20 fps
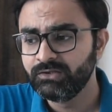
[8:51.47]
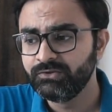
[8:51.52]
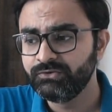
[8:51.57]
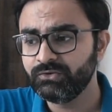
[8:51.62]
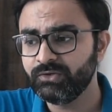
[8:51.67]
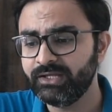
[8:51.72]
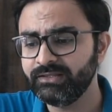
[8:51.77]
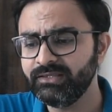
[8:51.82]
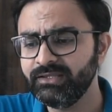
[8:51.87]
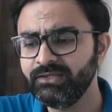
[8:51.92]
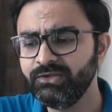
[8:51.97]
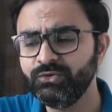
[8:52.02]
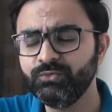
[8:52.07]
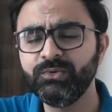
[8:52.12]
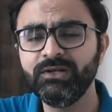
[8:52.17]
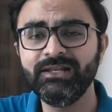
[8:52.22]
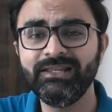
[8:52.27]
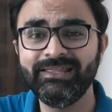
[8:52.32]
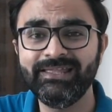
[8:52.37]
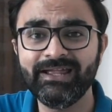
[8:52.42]
So I think you
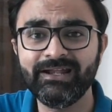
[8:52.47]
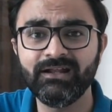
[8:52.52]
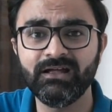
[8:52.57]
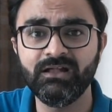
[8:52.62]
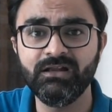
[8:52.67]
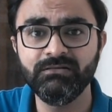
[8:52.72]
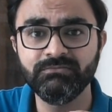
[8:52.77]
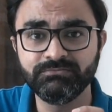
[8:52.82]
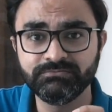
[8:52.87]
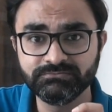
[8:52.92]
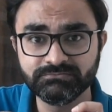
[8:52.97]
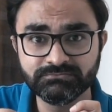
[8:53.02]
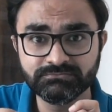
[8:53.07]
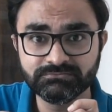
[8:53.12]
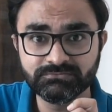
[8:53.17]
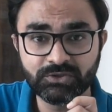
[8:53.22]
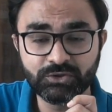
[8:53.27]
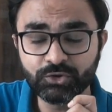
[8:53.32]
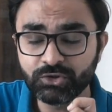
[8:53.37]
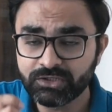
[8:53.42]
will get a
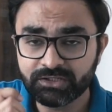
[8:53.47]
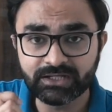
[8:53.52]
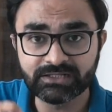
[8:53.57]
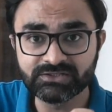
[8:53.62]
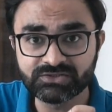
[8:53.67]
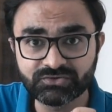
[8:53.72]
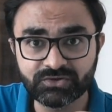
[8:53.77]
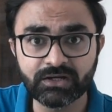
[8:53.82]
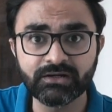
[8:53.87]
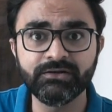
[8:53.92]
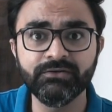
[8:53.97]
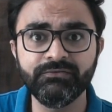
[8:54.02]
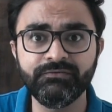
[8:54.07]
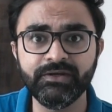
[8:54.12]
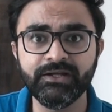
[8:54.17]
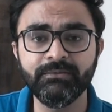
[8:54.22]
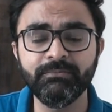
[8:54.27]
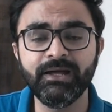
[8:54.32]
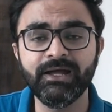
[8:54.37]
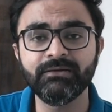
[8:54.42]
good constructive
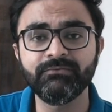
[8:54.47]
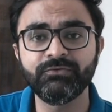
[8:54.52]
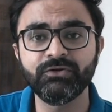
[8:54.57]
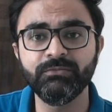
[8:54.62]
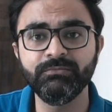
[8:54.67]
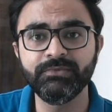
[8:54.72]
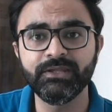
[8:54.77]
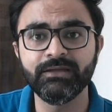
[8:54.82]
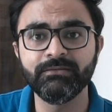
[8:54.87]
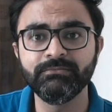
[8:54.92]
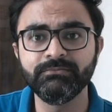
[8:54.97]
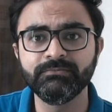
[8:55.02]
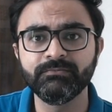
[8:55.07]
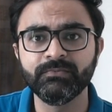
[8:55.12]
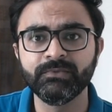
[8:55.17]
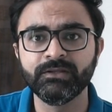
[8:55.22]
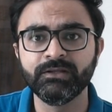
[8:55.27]
feedback from them,